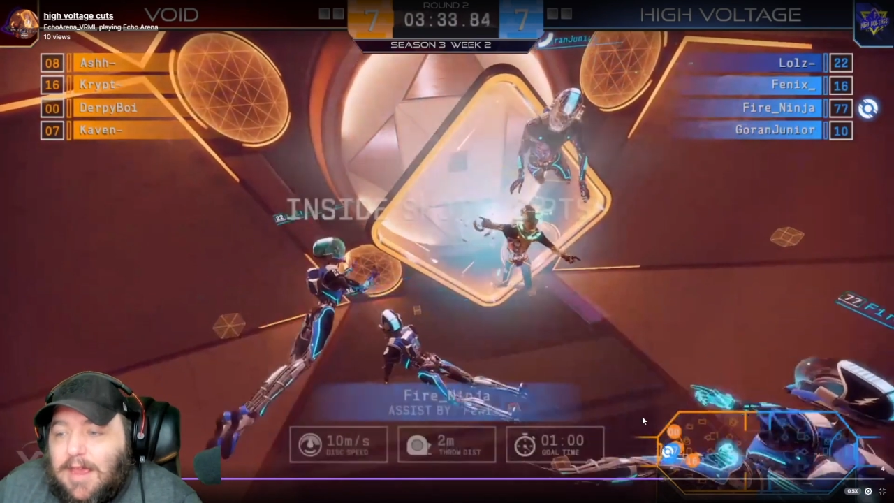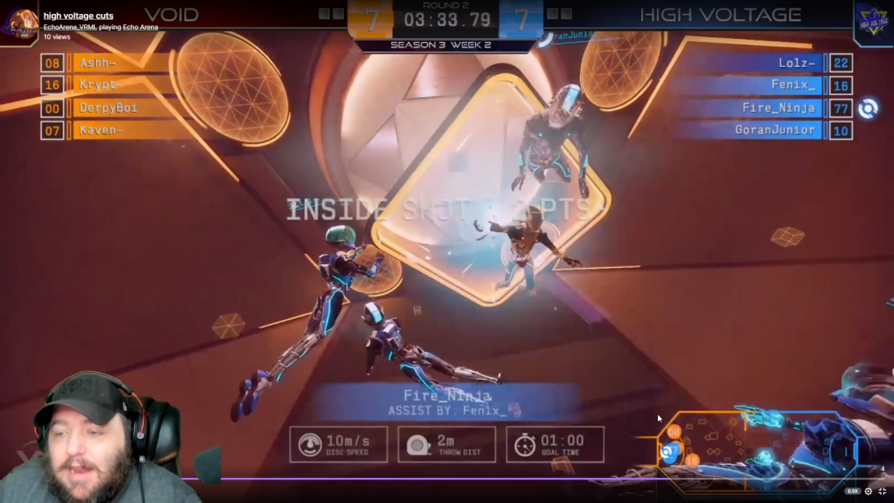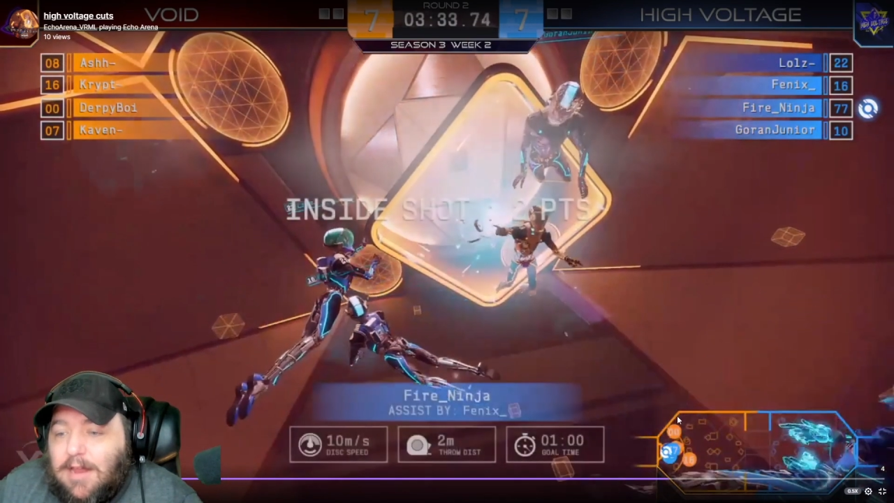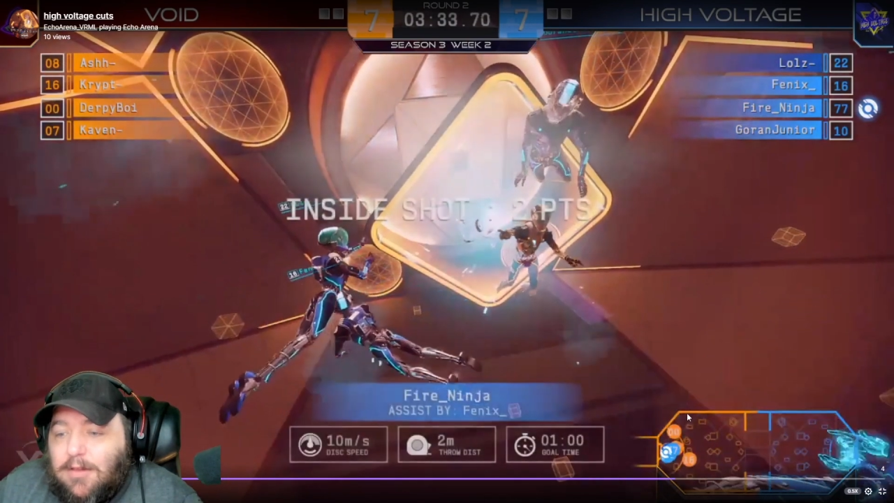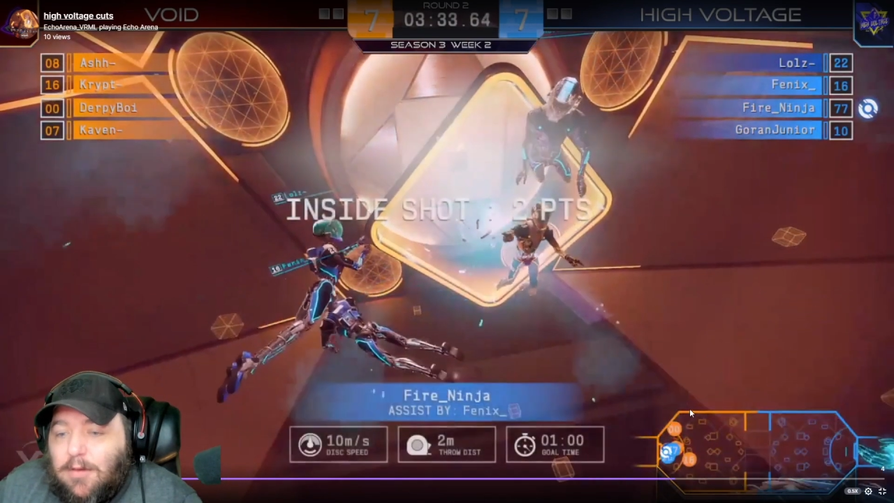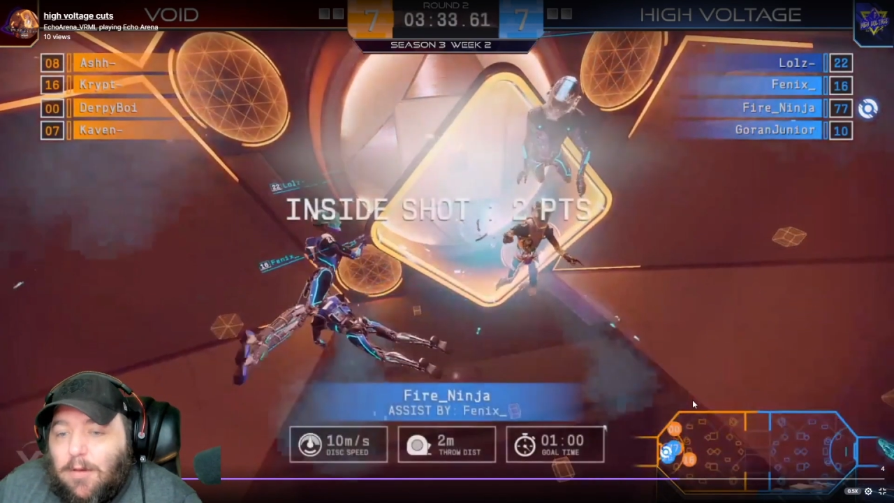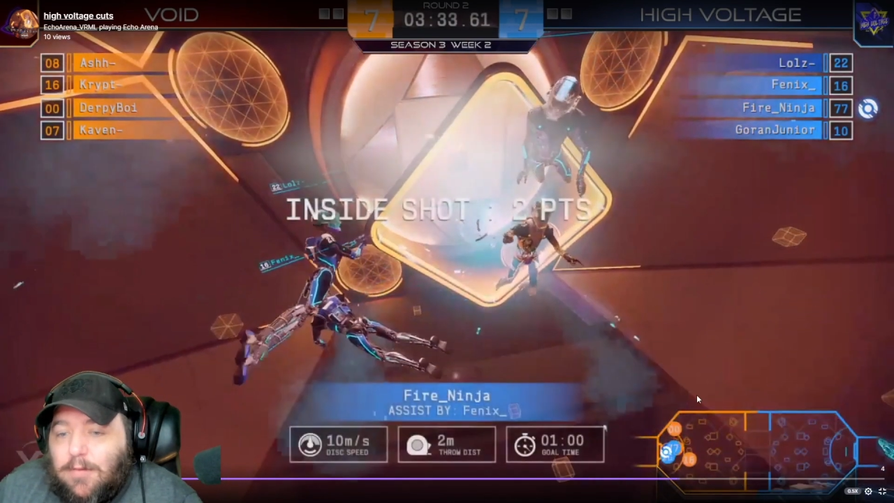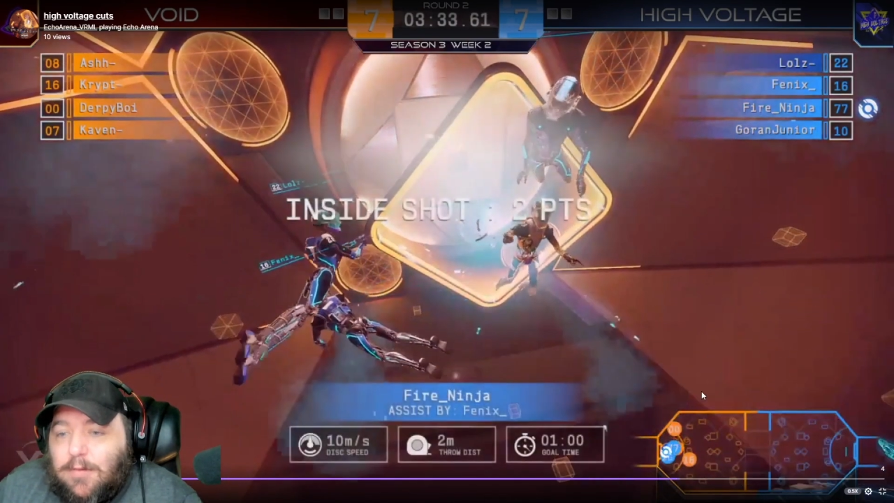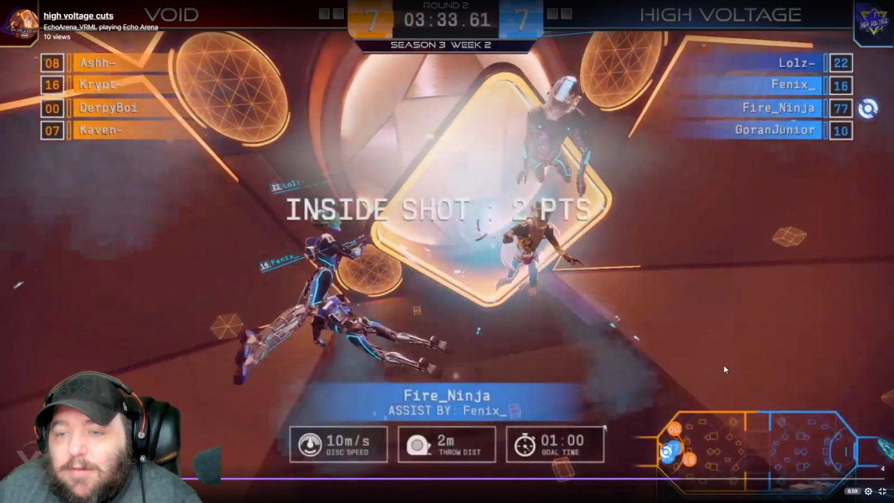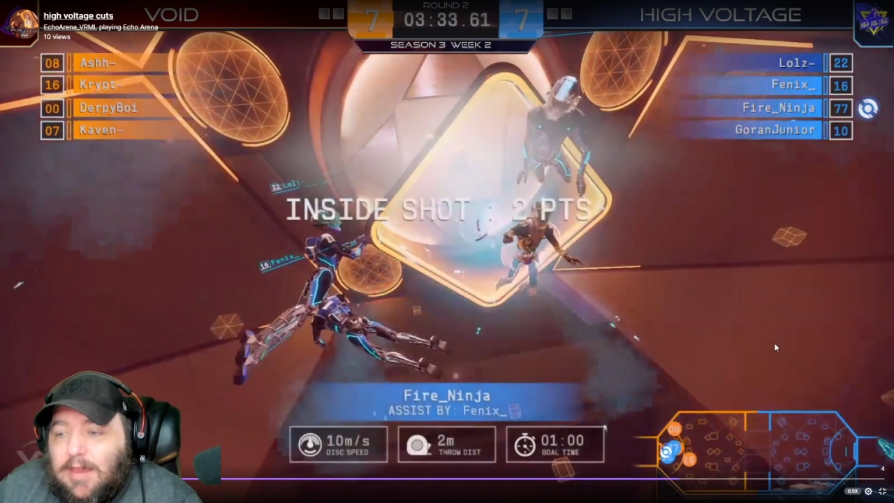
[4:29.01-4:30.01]
And now you'll
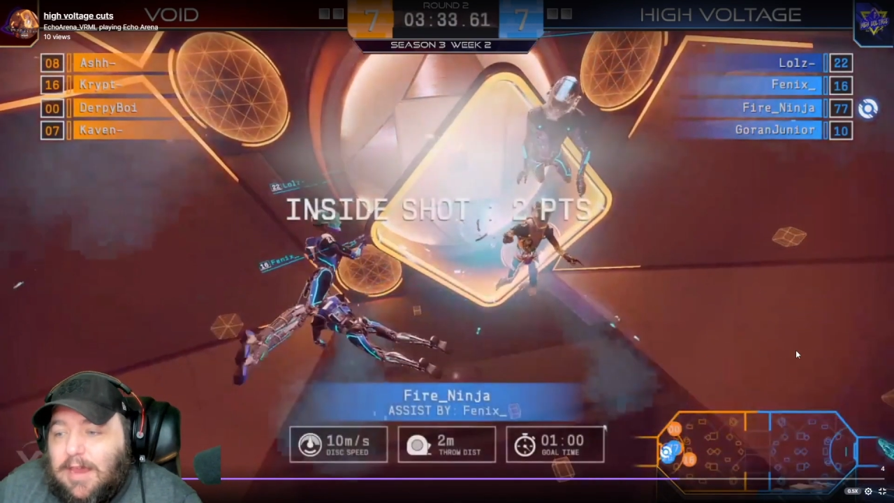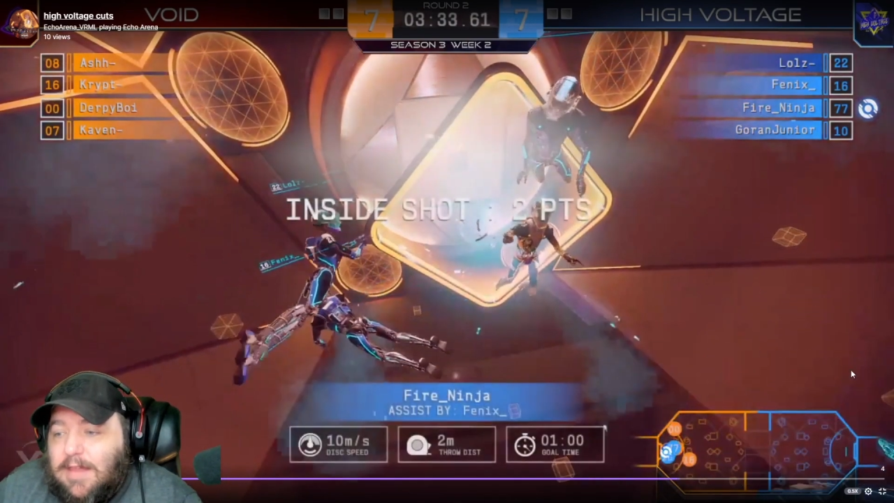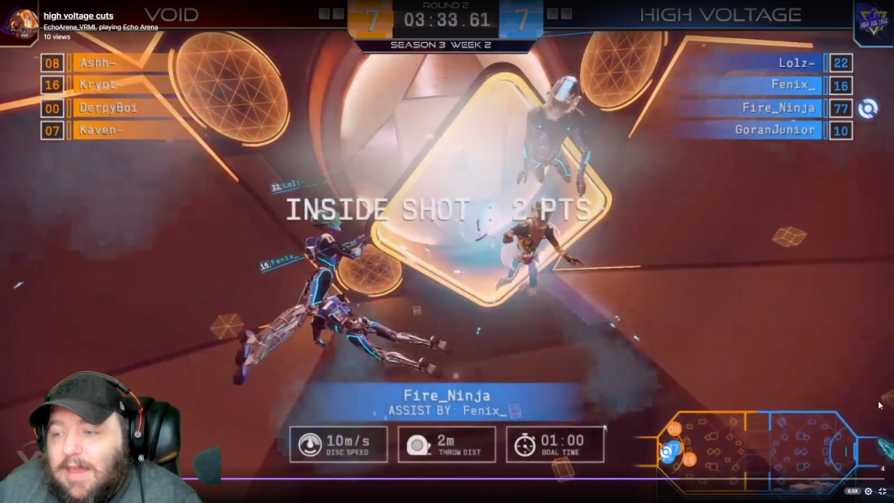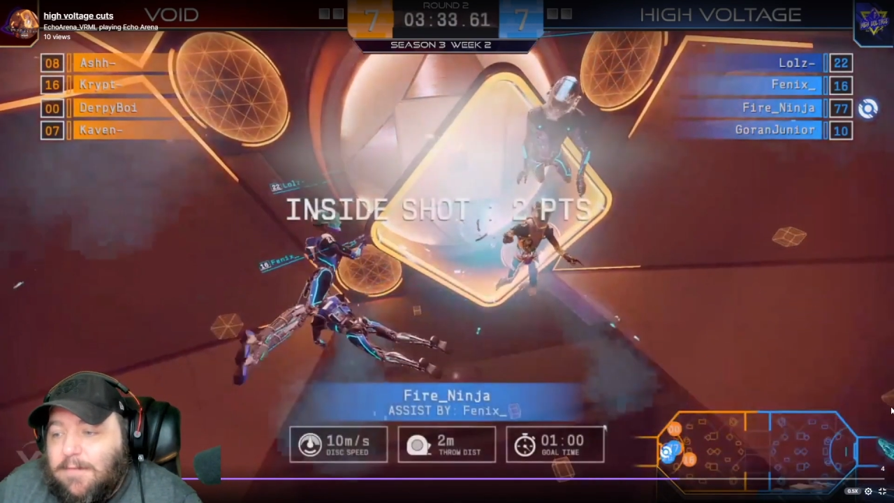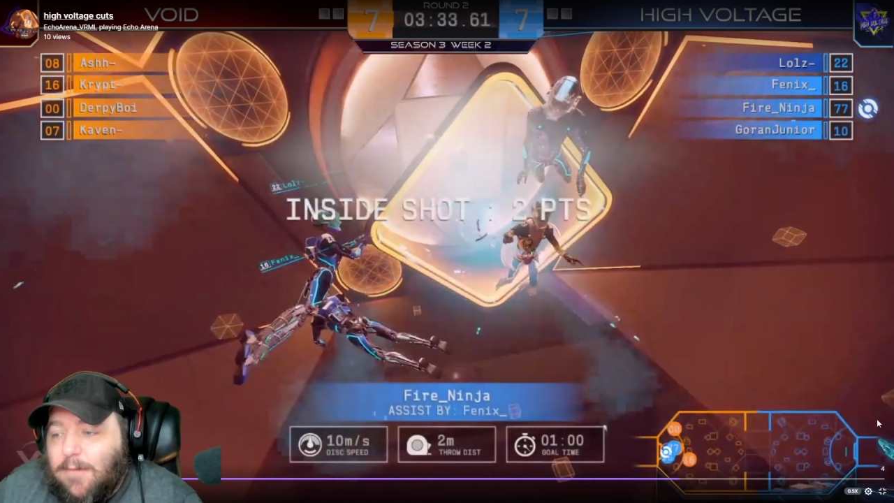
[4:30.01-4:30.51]
also see in that